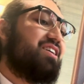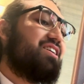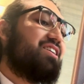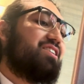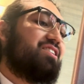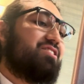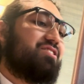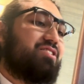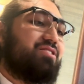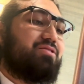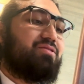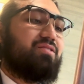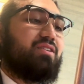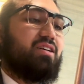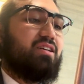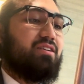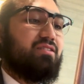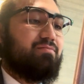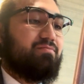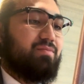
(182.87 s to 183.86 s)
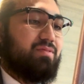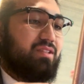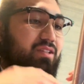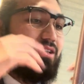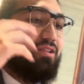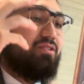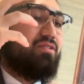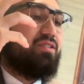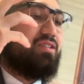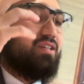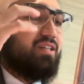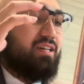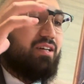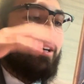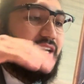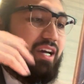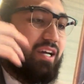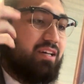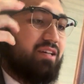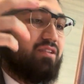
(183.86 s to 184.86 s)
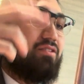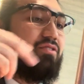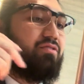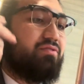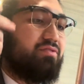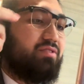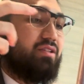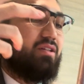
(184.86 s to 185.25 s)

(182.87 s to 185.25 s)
So the coding, I iteratively